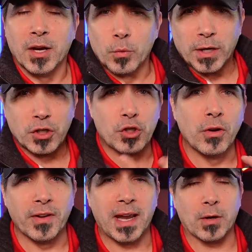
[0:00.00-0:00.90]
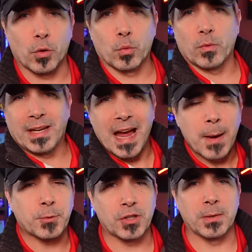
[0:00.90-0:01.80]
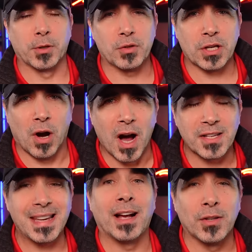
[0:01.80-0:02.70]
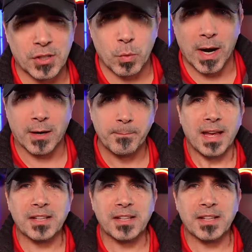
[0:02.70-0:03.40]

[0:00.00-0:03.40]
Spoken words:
rejuvenate or capture some of those costs elsewhere.